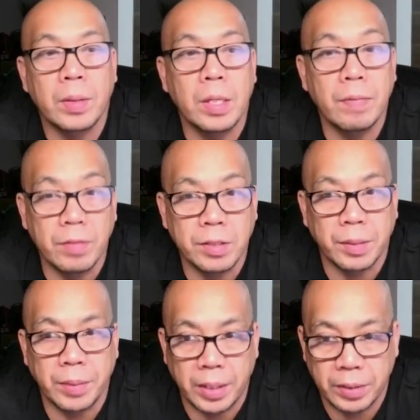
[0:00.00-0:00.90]
if there's
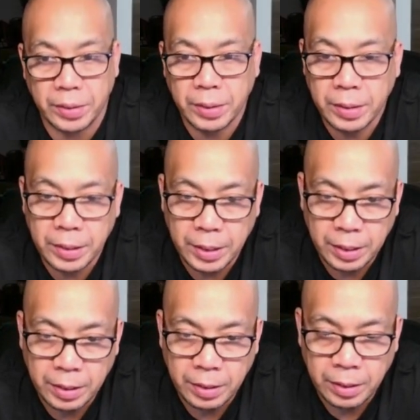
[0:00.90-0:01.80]
something in there.
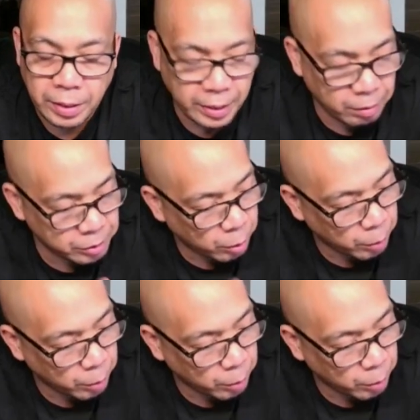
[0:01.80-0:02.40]
And I was